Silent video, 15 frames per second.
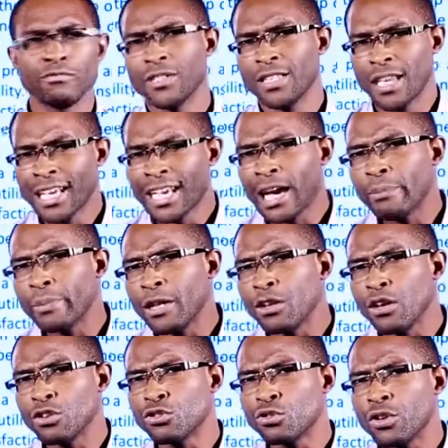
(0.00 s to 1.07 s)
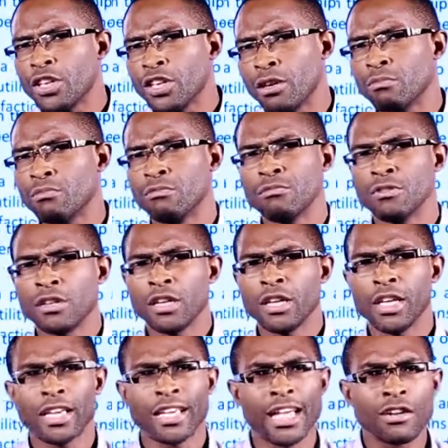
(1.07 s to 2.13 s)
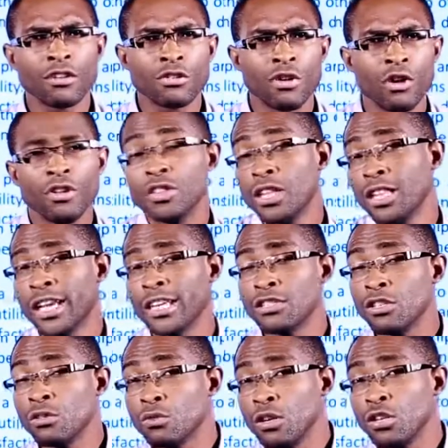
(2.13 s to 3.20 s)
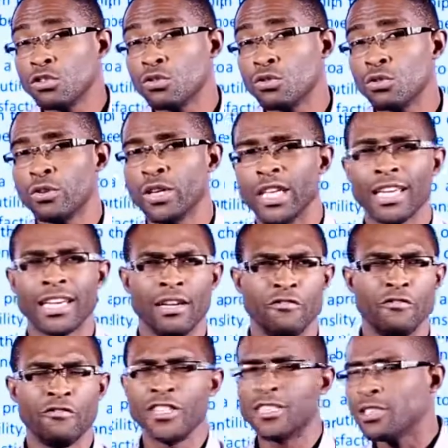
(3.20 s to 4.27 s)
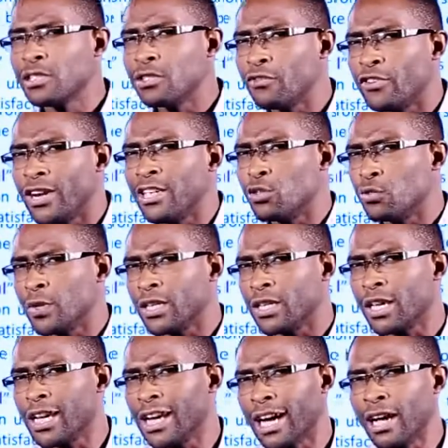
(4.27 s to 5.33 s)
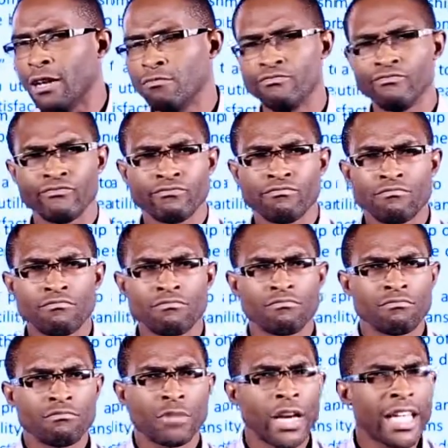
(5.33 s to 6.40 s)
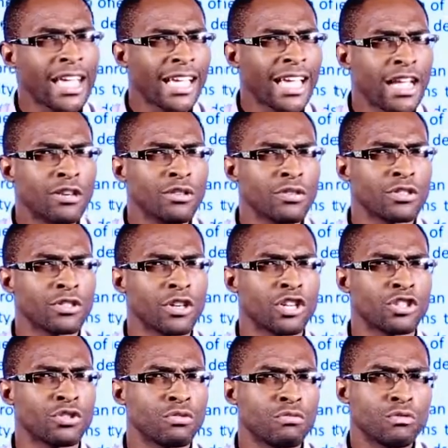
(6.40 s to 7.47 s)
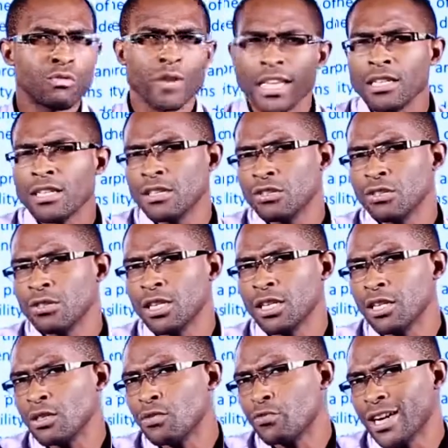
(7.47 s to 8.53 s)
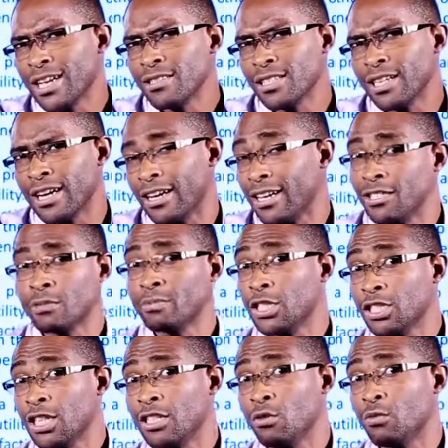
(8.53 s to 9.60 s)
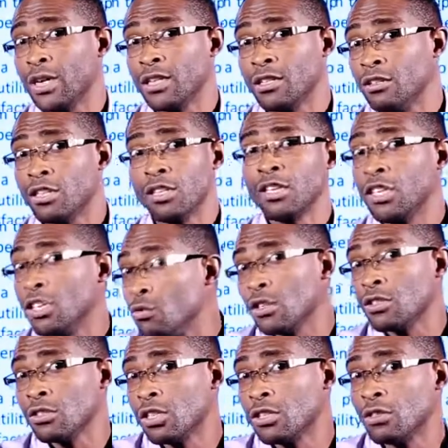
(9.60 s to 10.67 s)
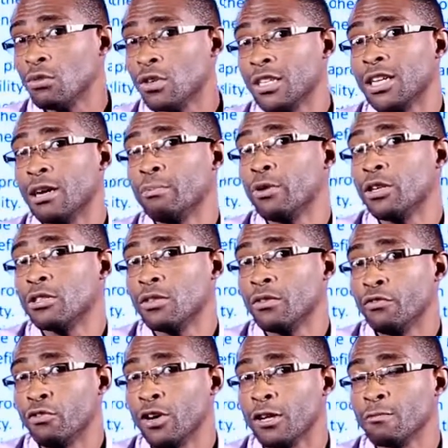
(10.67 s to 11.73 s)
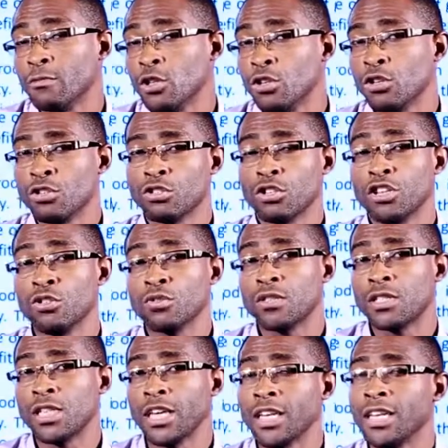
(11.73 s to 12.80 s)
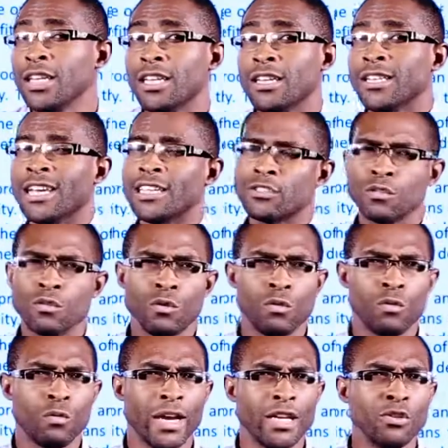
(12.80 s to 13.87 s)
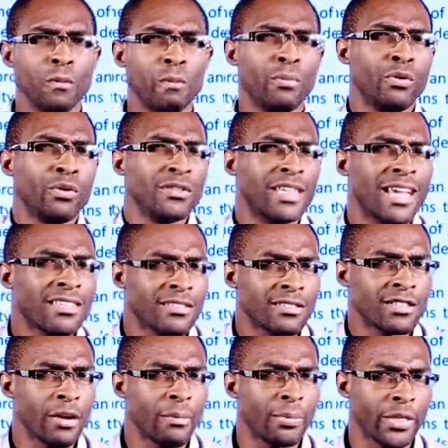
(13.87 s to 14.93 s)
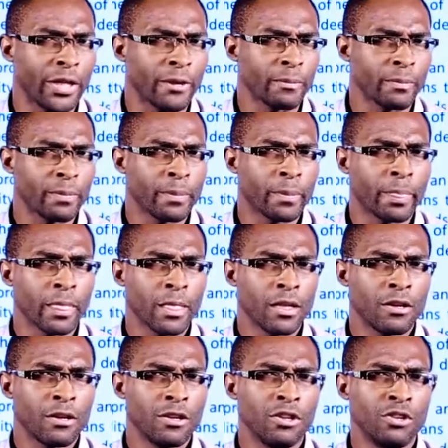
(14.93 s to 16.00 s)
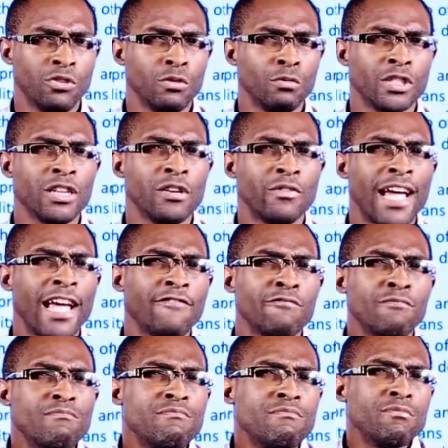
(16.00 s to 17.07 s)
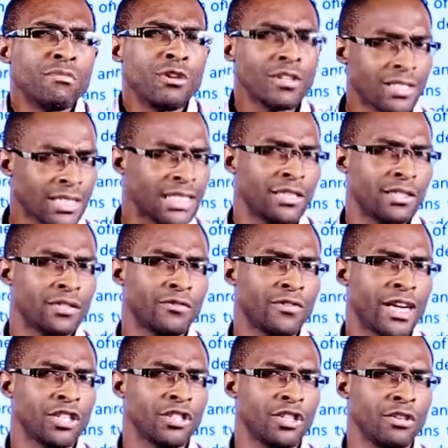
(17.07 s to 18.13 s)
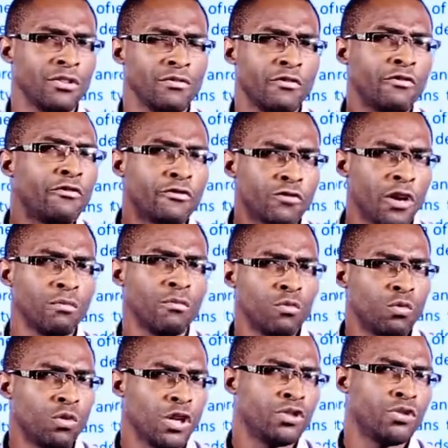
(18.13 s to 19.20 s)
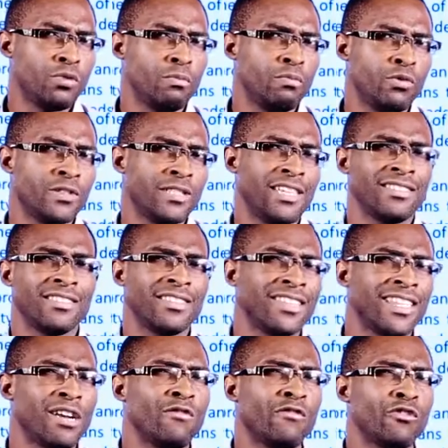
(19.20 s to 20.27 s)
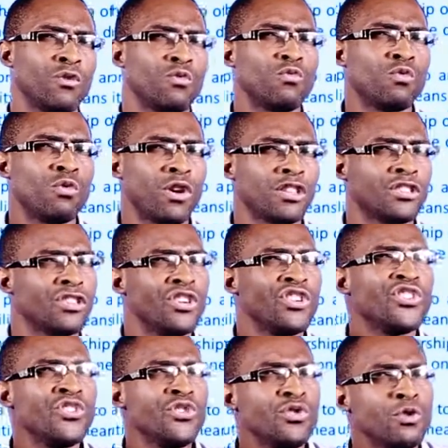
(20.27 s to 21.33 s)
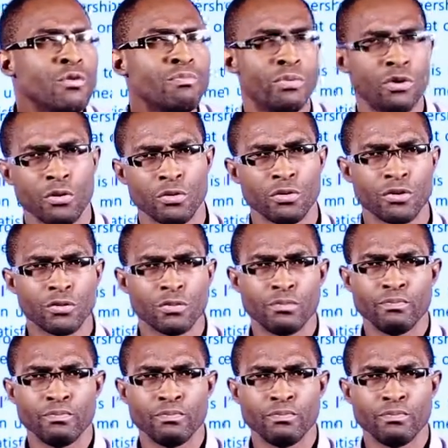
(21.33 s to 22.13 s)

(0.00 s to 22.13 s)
The car belongs to him. He can go the length he wants to. He can visit friends with the car. But he can't do such when he's using his friend's car, especially when he was not the one that bought the fuel. So you see that when you possess something, you derive more satisfaction from what you possess than from what you borrowed.